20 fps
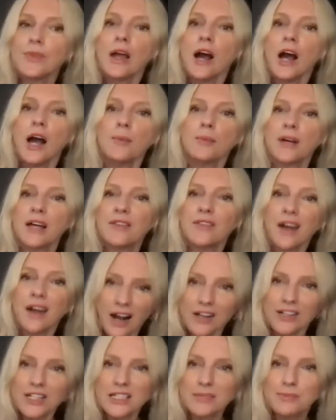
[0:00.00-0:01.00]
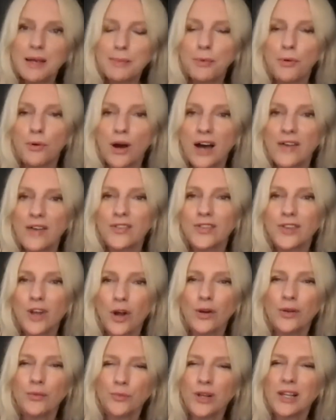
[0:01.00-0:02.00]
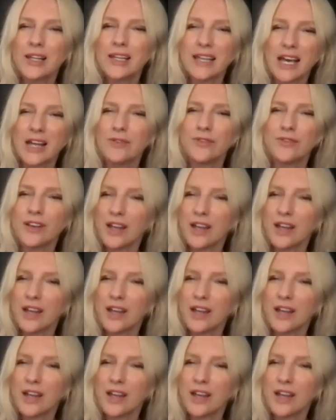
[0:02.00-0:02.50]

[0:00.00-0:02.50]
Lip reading: I'm like, there are just people and don't really envy